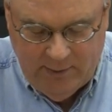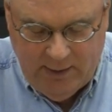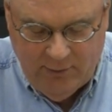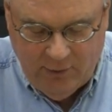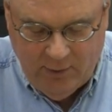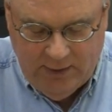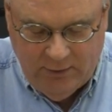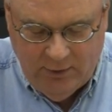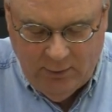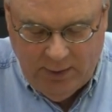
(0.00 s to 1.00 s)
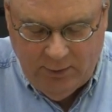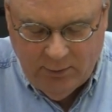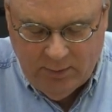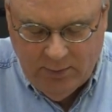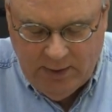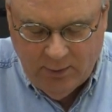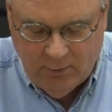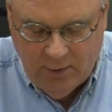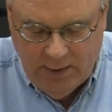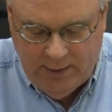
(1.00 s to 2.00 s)
the 3,200-meter
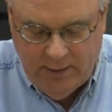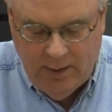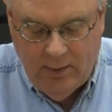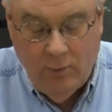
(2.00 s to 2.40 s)
run